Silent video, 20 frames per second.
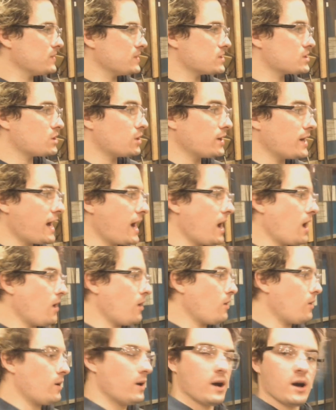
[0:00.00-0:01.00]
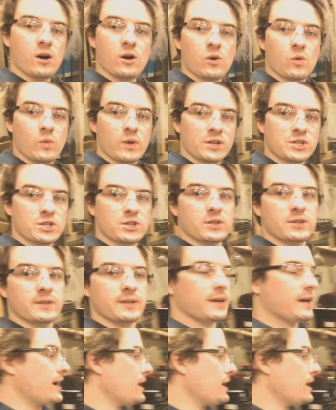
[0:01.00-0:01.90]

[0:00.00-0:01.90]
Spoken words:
So now, originally I